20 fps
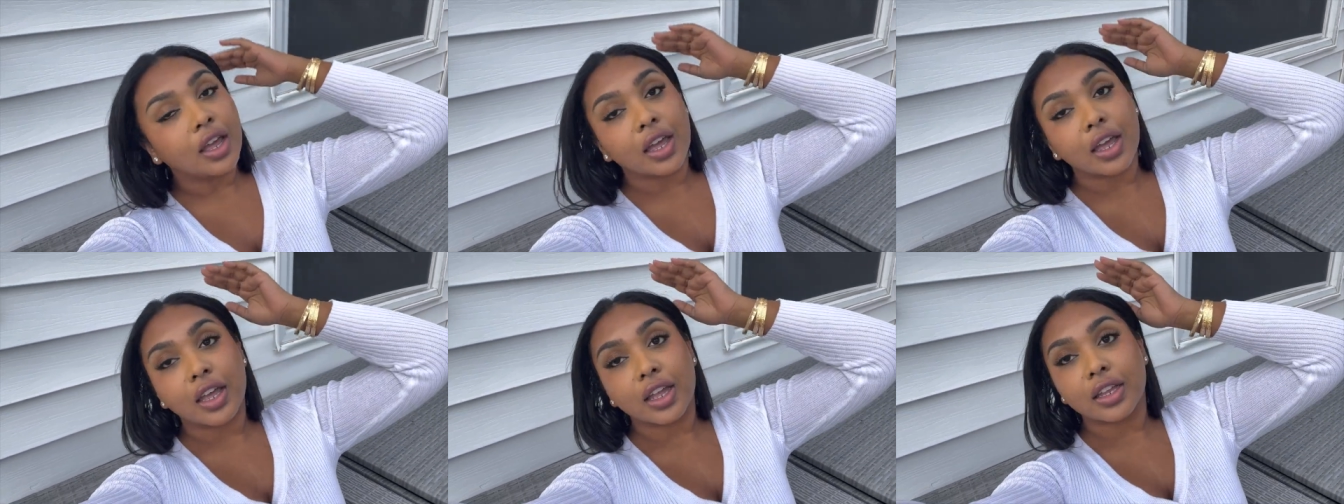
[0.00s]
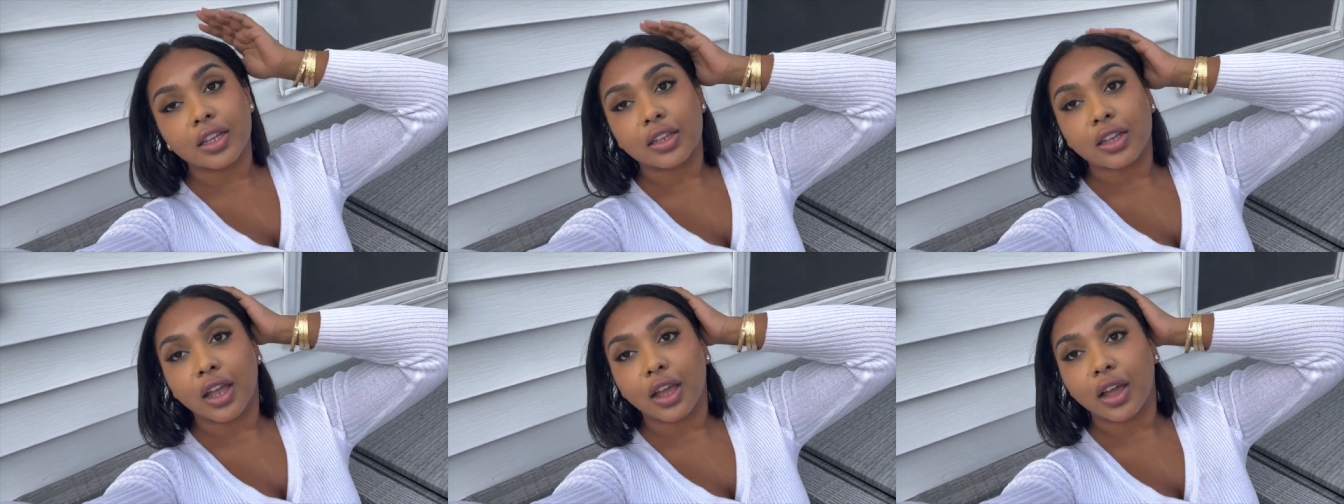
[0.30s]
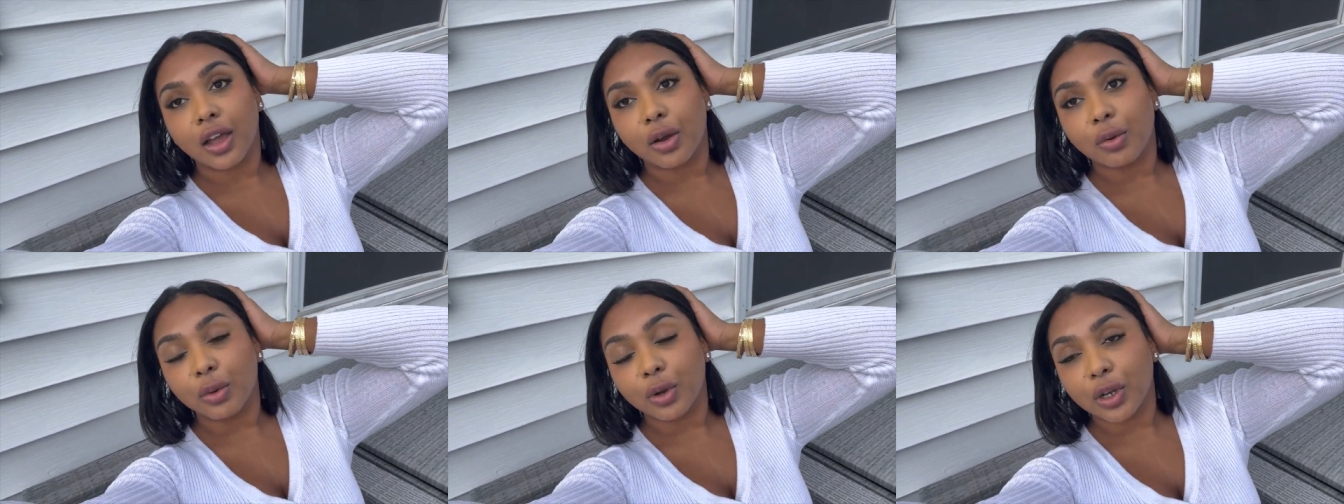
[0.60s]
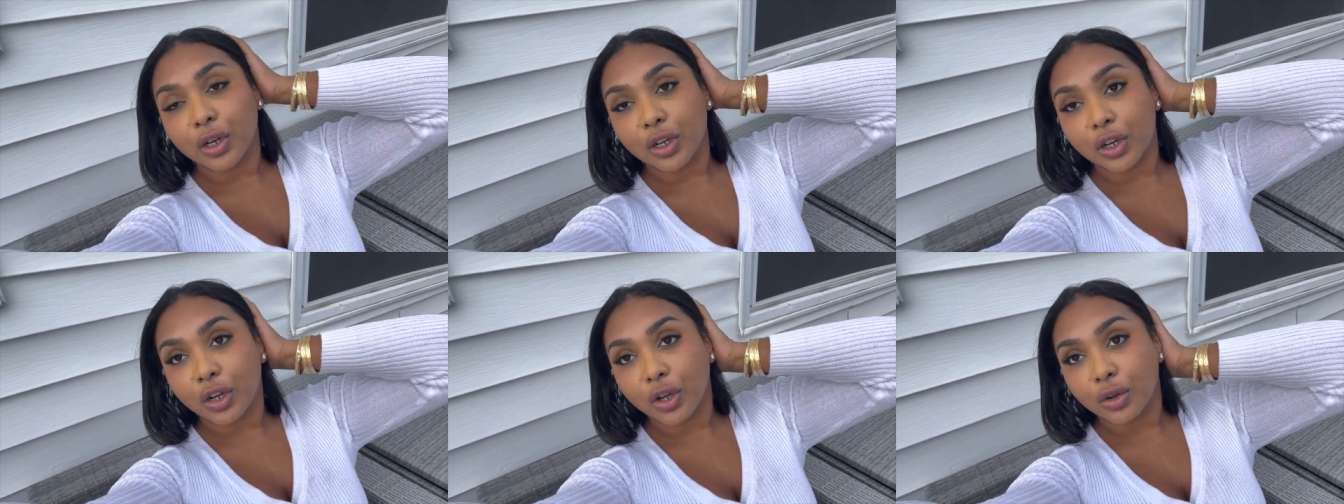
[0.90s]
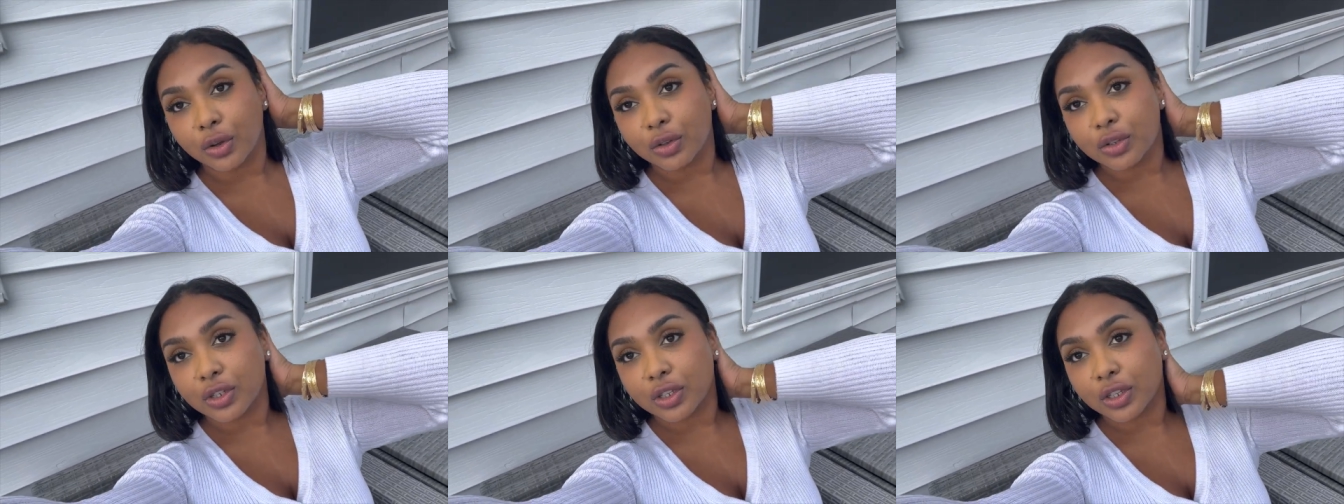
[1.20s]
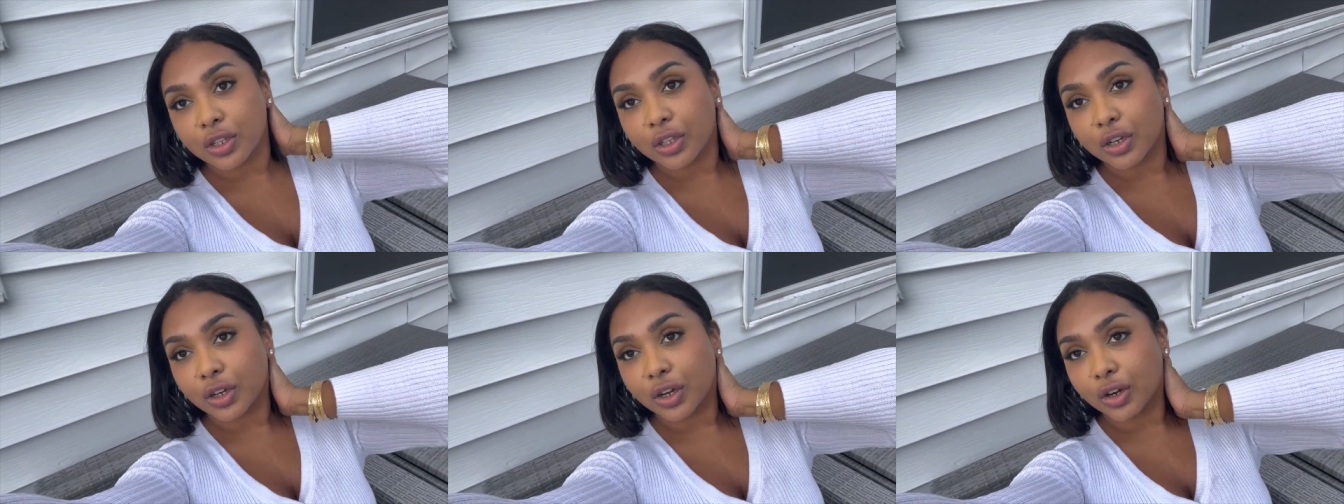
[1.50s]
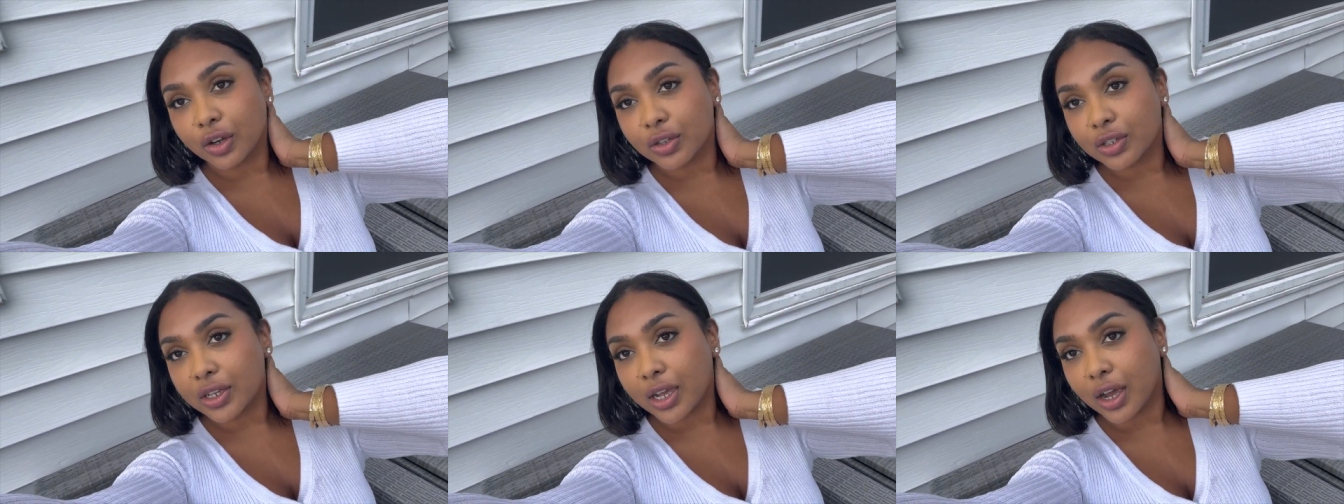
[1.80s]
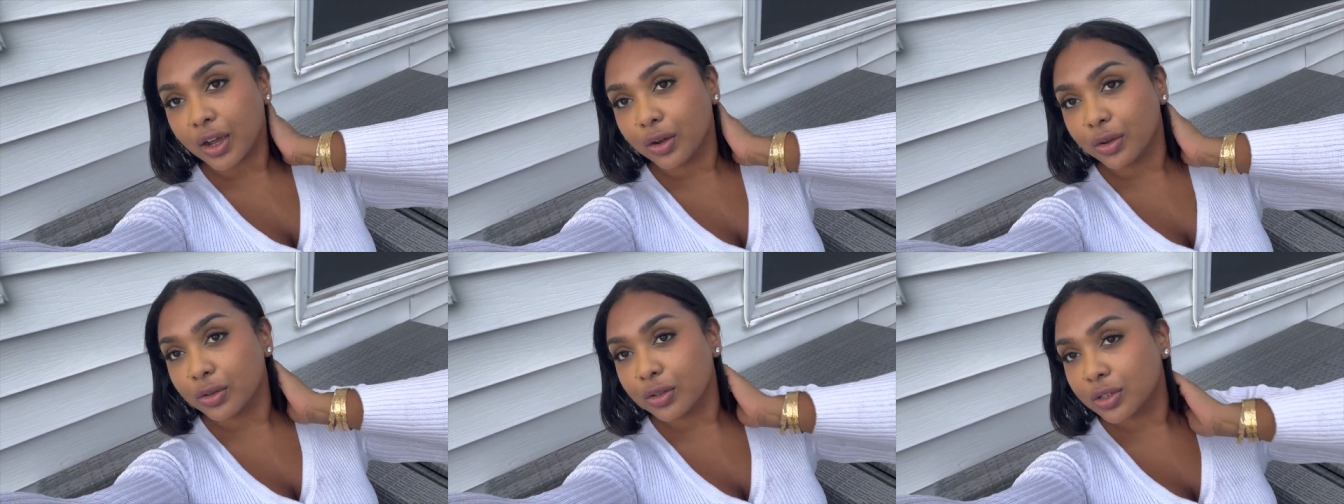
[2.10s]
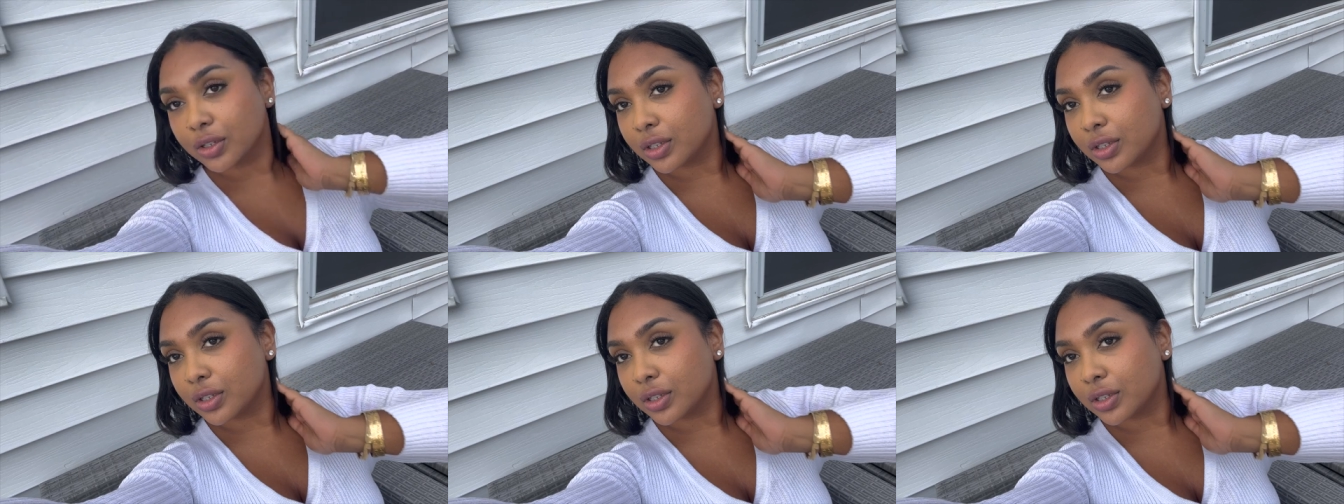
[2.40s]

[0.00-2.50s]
And now we're gonna go to the girl's house